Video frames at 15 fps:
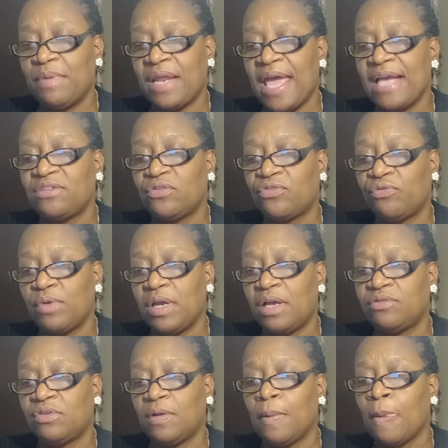The extra
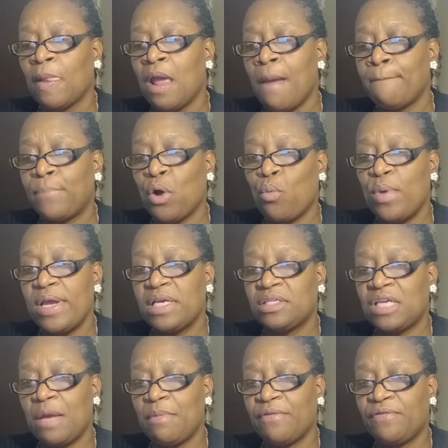300 per week is
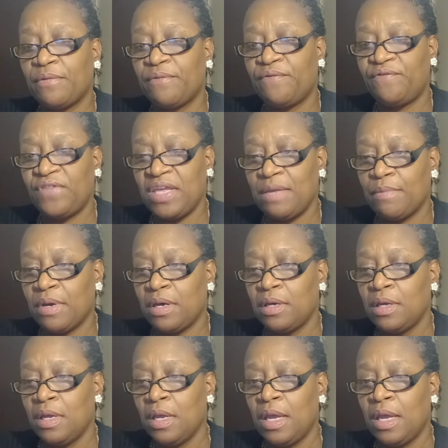coming from FEMA,